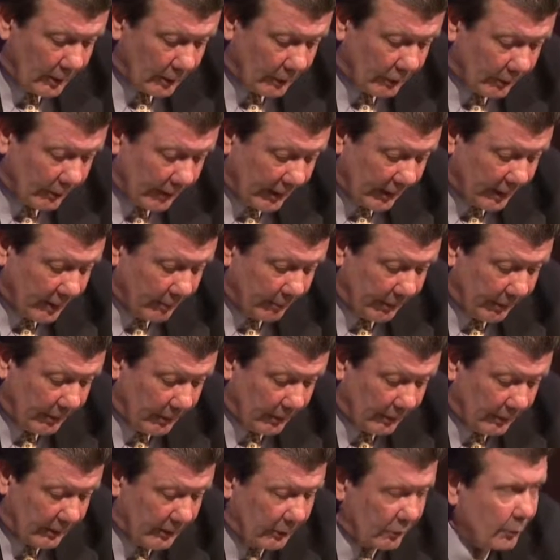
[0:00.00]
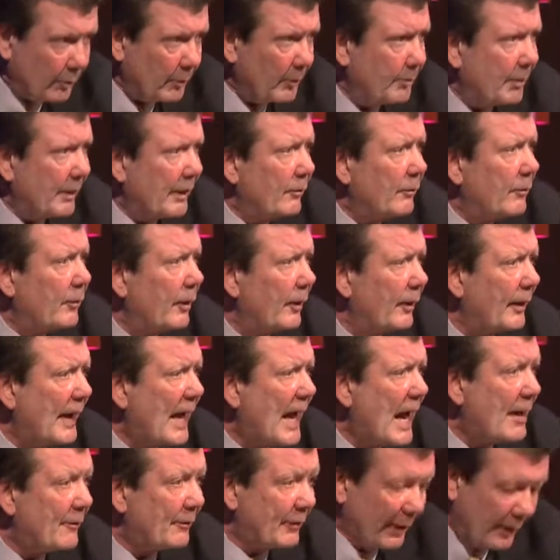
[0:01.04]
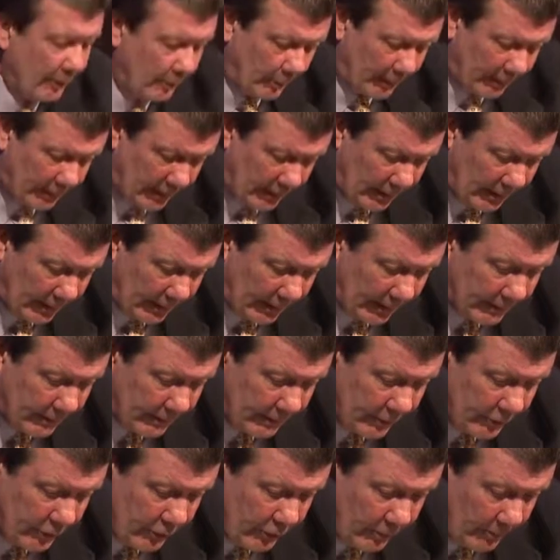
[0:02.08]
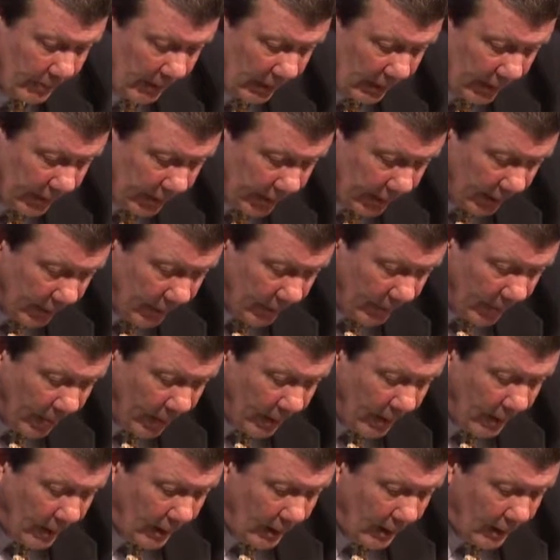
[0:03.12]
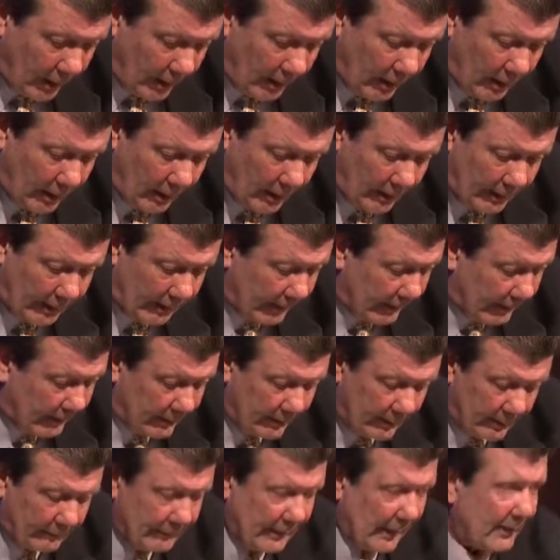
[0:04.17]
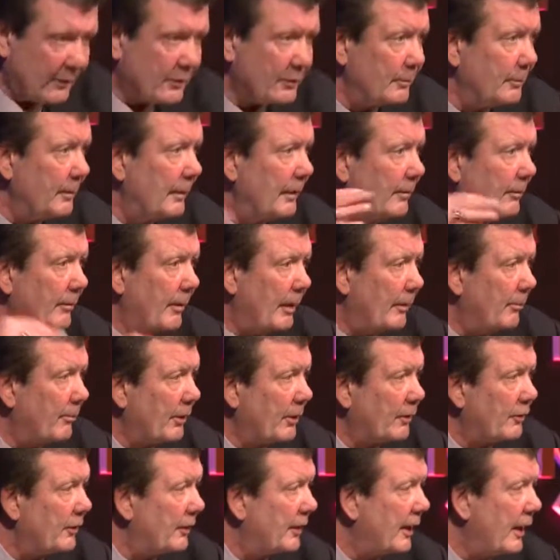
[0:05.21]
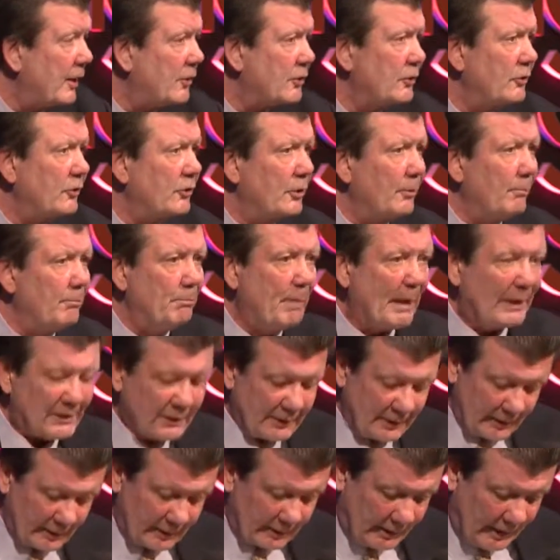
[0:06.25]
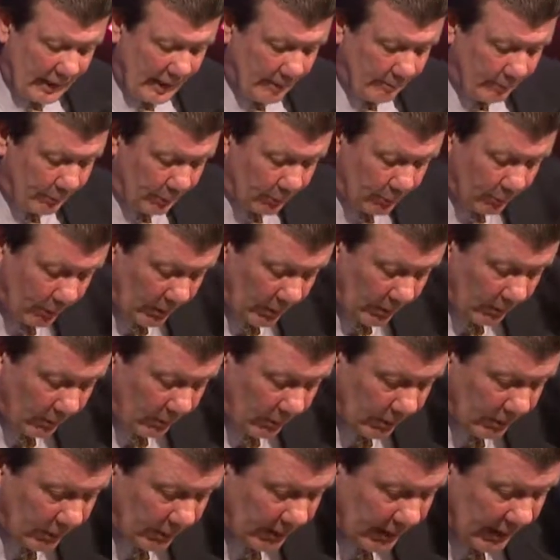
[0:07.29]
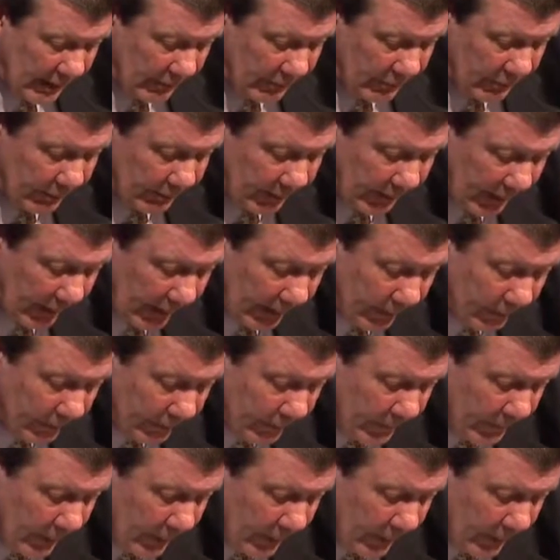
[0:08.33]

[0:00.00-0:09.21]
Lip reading: So that could be good. This would be very heavily reliant on digital marketing. And I've got some in my presentation, some best examples. One of the ones that comes to mind